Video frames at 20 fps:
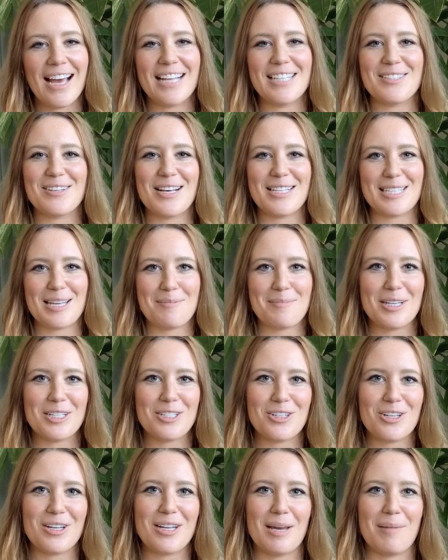And so, as I
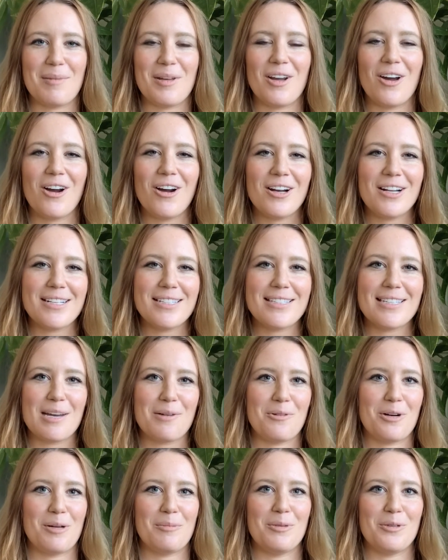mentioned, I'm an artist. I
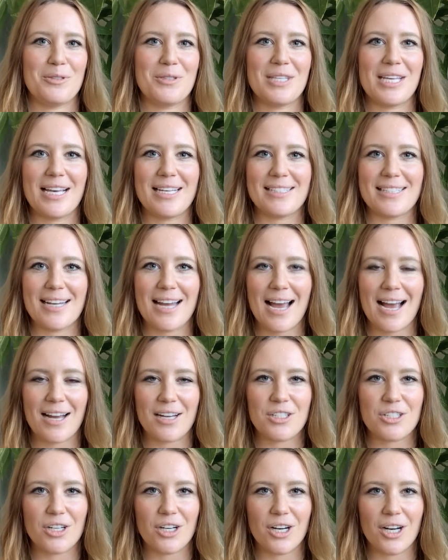work mostly as an
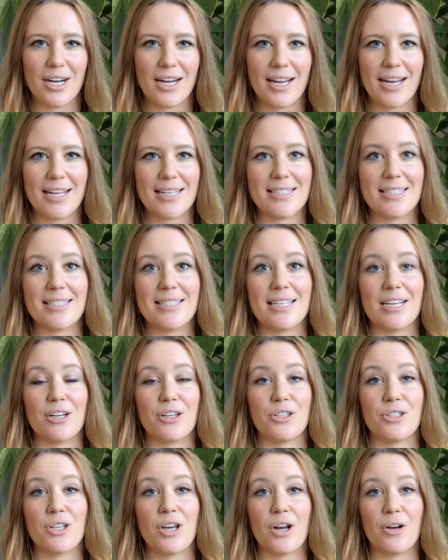actor and as a
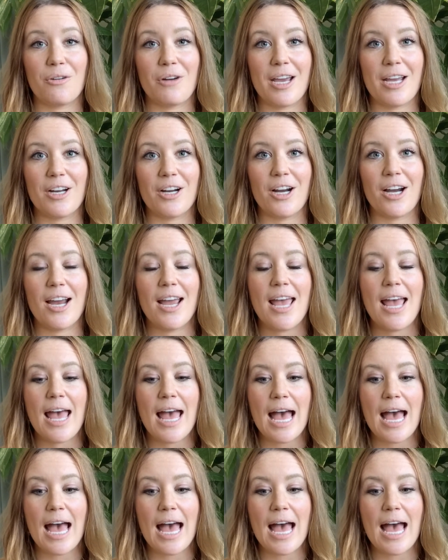singer songwriter.